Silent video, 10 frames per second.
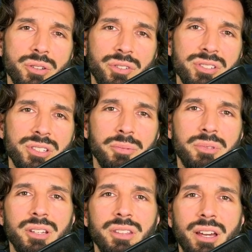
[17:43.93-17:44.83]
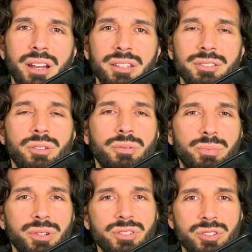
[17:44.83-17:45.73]
So this is something that I think
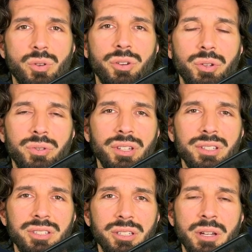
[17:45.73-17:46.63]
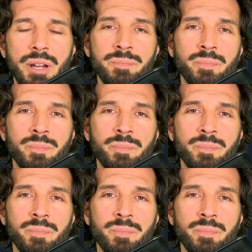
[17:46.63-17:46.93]
brings a strong utility.